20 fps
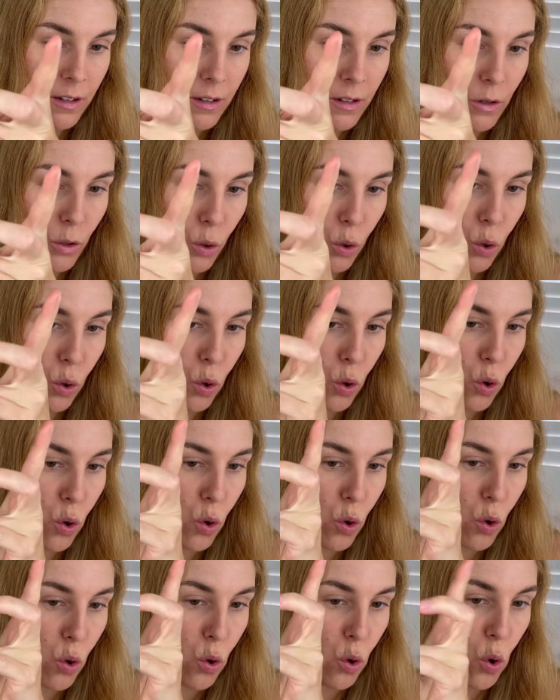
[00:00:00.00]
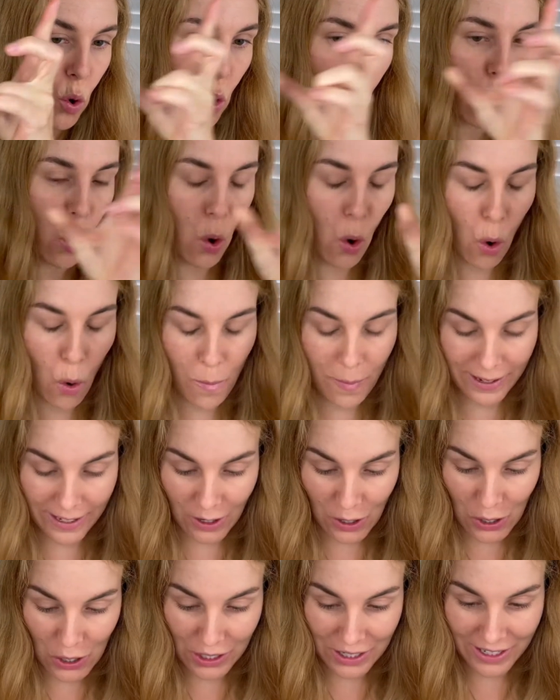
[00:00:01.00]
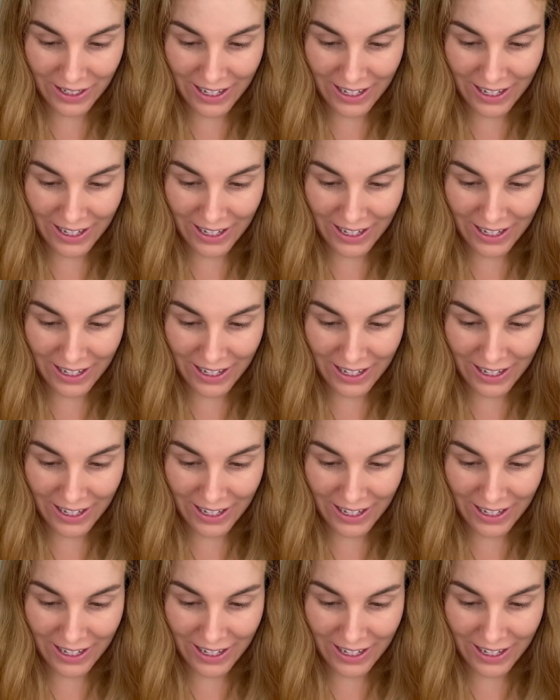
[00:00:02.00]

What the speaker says: Oh my God.